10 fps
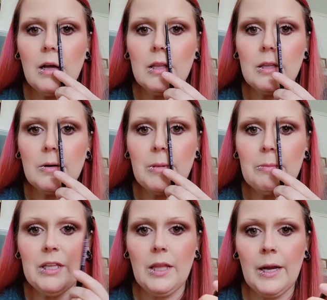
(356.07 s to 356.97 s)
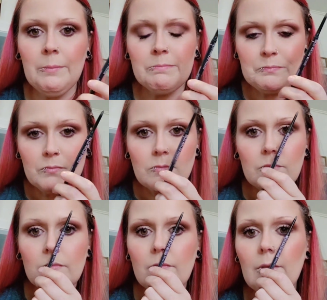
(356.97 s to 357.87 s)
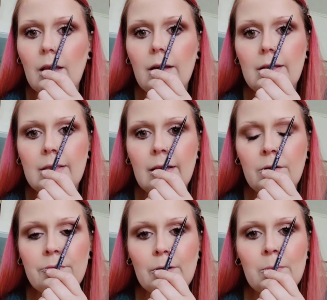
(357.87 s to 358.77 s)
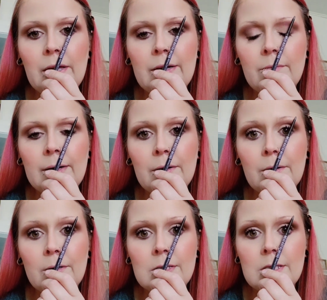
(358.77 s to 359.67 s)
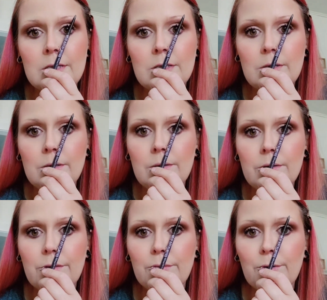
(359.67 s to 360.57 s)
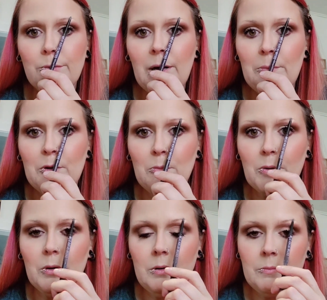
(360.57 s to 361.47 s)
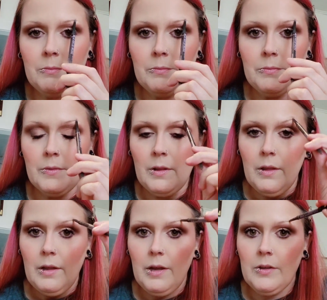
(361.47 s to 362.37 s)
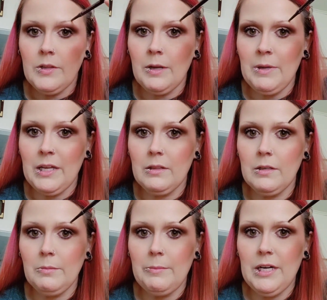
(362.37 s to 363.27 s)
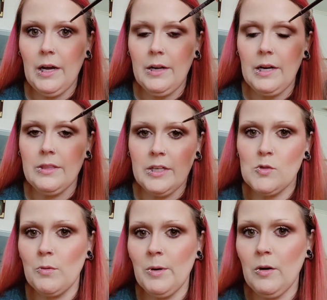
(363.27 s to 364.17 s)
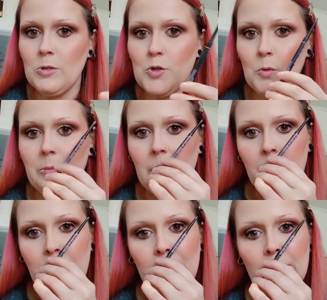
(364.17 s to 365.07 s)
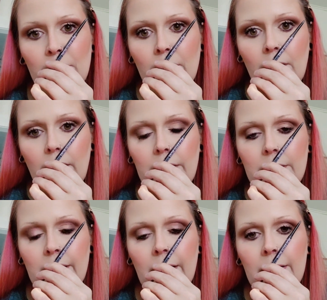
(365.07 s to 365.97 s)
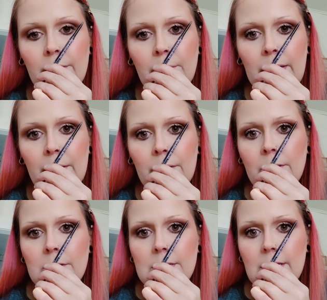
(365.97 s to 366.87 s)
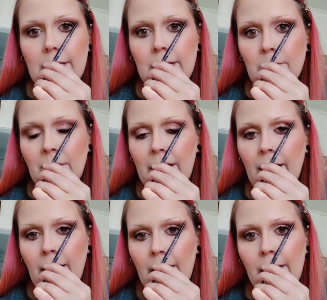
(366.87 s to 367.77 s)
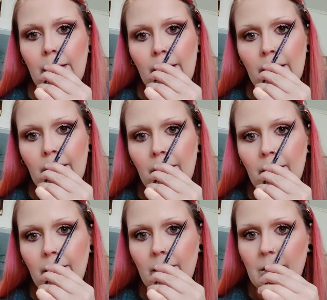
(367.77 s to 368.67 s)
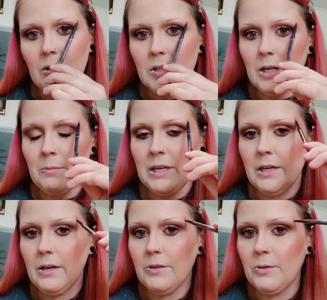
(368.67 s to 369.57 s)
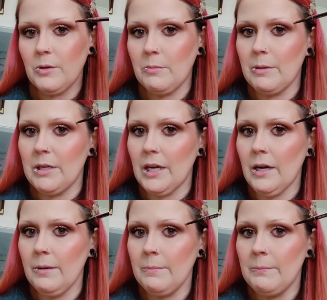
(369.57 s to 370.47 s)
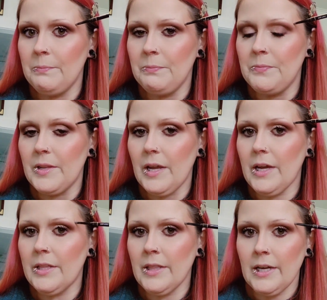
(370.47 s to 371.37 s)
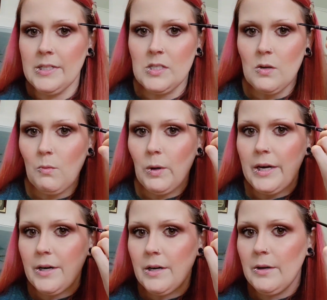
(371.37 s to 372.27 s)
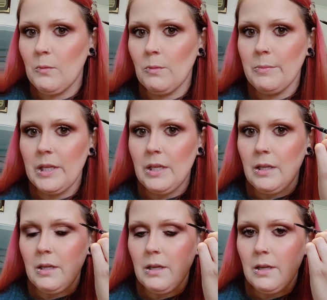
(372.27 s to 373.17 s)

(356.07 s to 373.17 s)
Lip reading: a little baby line, and then from the end of my nose to through my pupil, and then I make a little baby dot, and that's arch will be, and then end of my nose to the end of my eye, and then I make another little baby dot, and that's where it will be